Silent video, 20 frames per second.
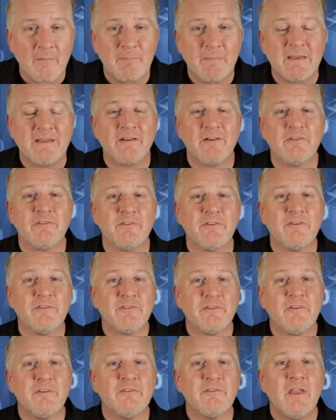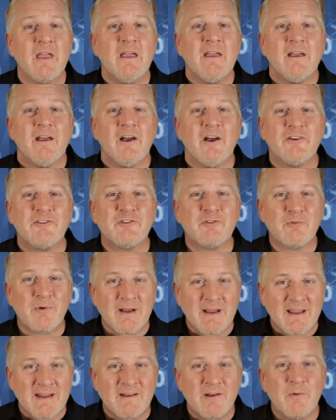because this is a
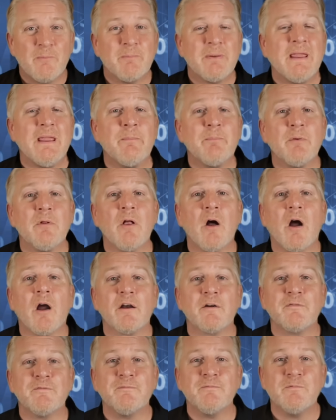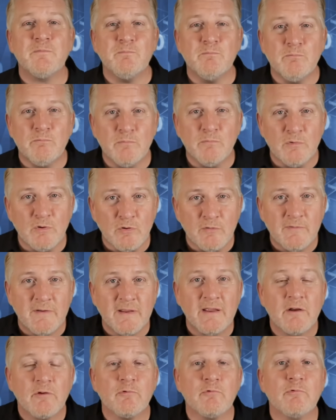trade people are
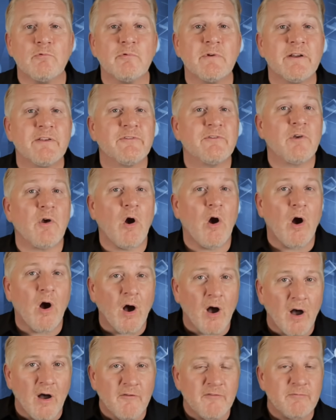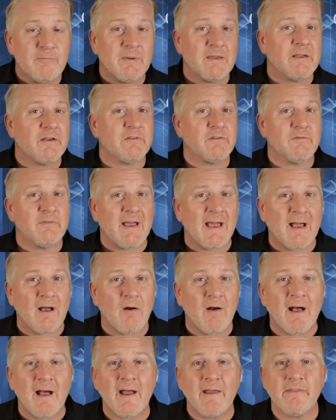moving risk off because of how
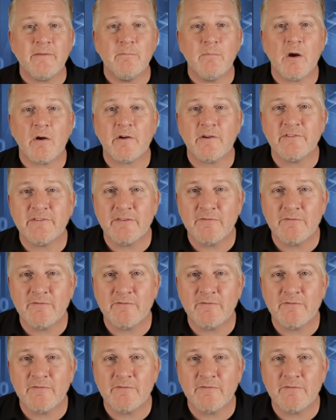high the markets have